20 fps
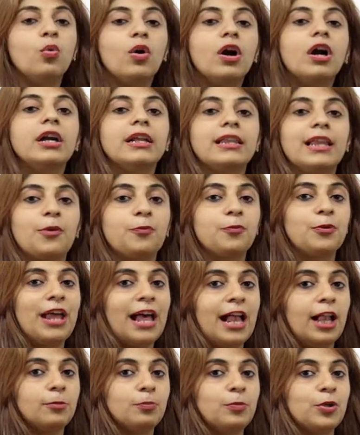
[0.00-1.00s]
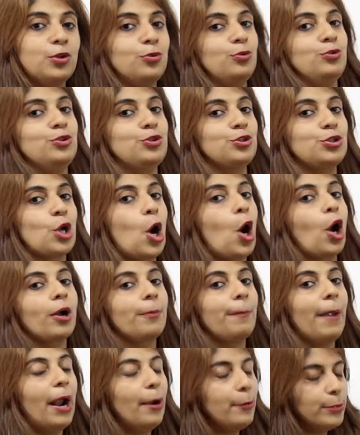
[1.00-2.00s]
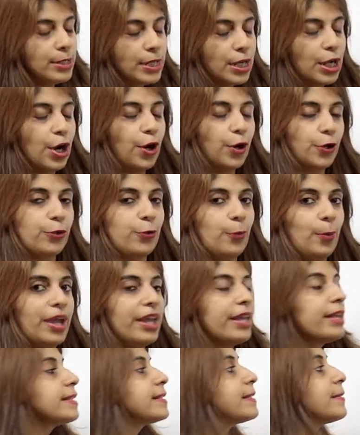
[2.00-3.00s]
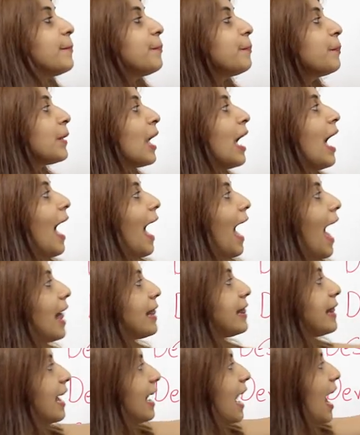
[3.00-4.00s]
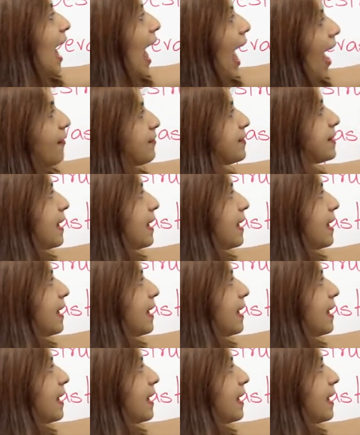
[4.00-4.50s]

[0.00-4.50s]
word that would help you to talk about earthquakes. And then I have